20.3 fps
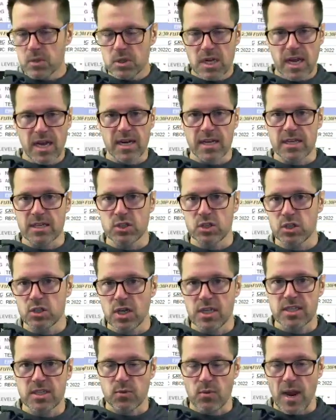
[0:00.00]
kind of
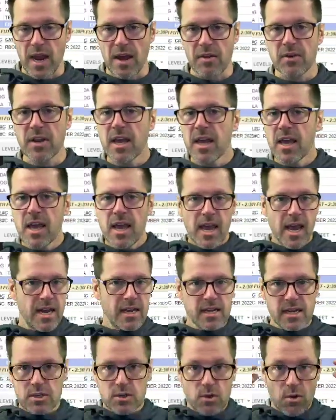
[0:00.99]
juts around
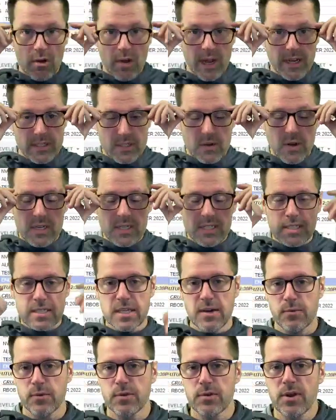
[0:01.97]
and can do all kinds of crazy
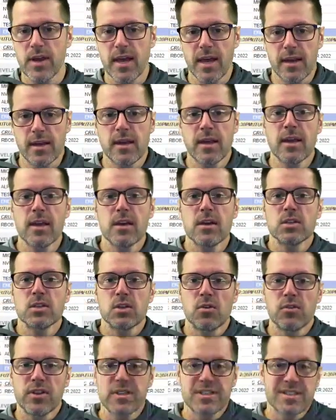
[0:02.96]
stuff with your head.
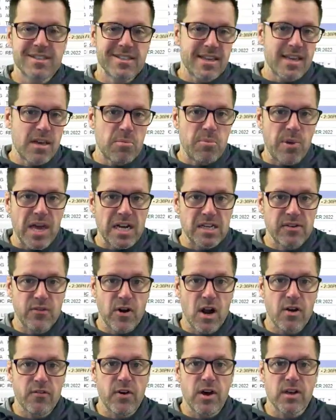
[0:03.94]
So this is the impact of
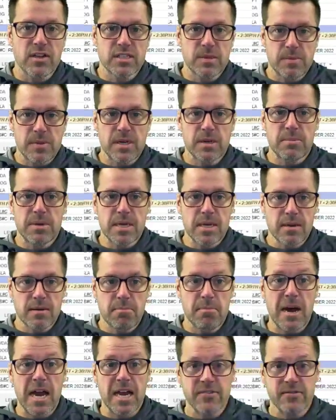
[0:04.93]
RVOL, something to be
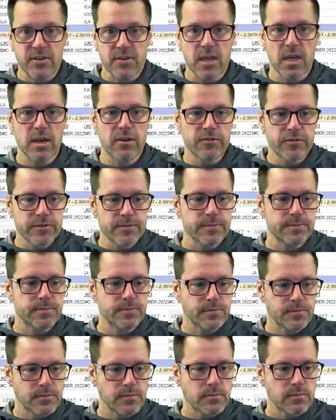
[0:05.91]
mindful of
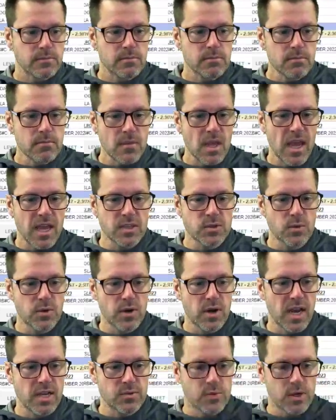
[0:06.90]
as
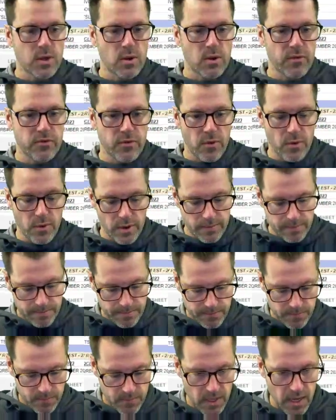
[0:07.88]
we're going forward.
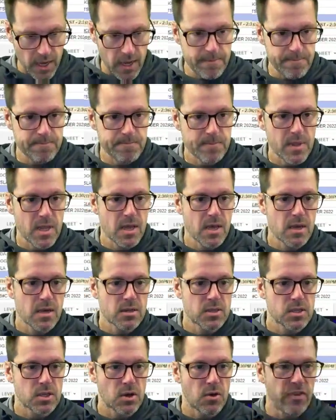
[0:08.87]
Okay,
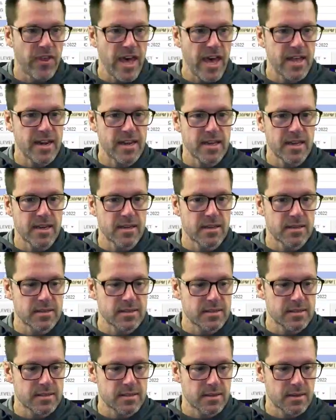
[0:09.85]
so that
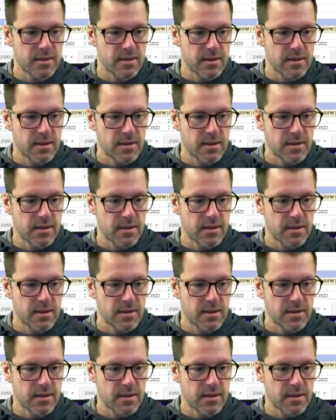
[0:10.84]
is